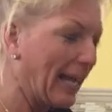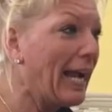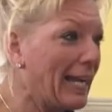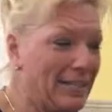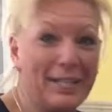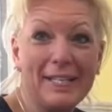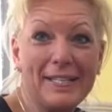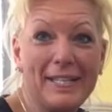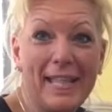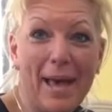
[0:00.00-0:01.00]
And you're gonna
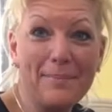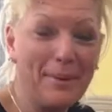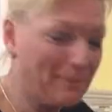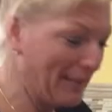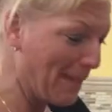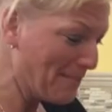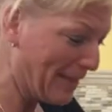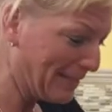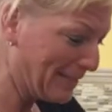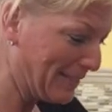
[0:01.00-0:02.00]
see that bubble up
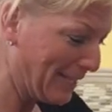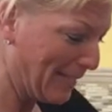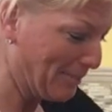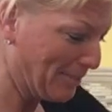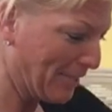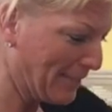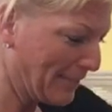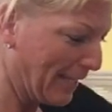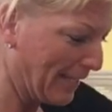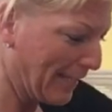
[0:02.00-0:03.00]
and steam
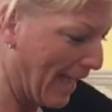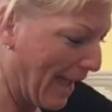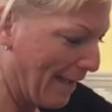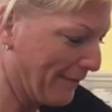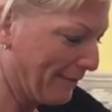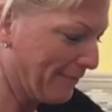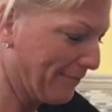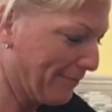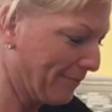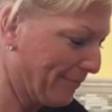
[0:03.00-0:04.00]
just like that.
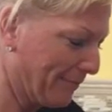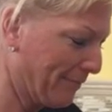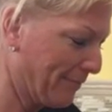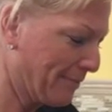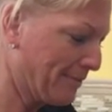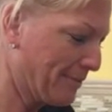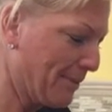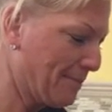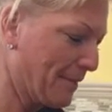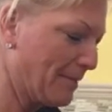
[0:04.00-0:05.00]

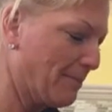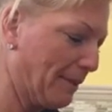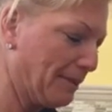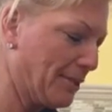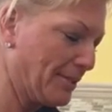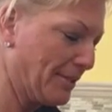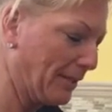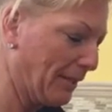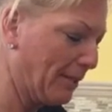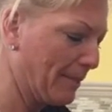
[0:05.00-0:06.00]
Oops, I spilled just a
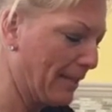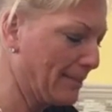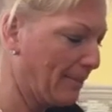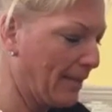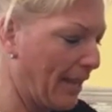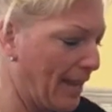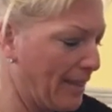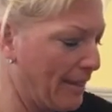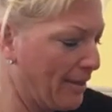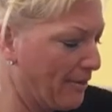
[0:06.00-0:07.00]
little, but that's okay.
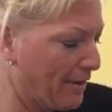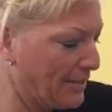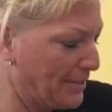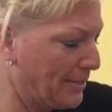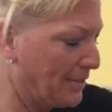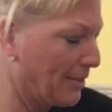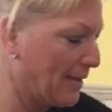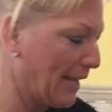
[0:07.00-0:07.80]
And then the rest is going